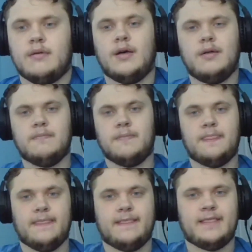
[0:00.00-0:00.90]
Oh,
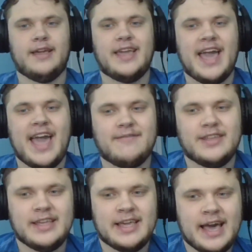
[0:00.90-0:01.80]
there you have
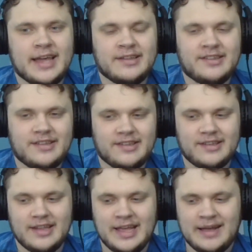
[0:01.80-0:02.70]
it, you
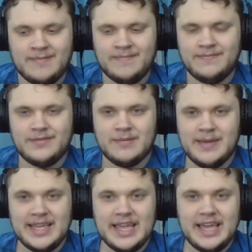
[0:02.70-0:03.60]
guys. The
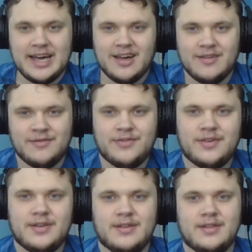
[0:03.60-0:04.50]
making of...
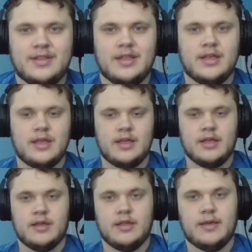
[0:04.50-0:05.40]

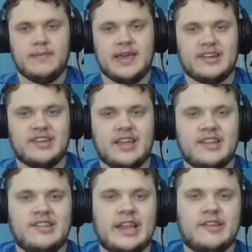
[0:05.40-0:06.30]
Let me actually get
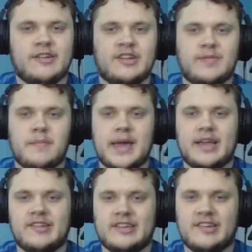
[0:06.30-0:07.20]
in center, because my
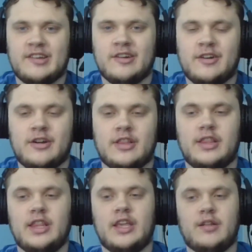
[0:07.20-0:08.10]
back is actually starting to hurt a
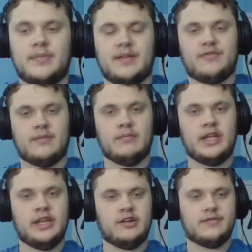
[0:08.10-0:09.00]
little bit from
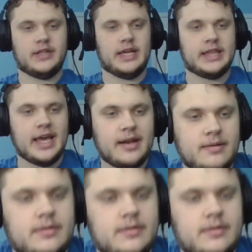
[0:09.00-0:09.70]
leaning over like that.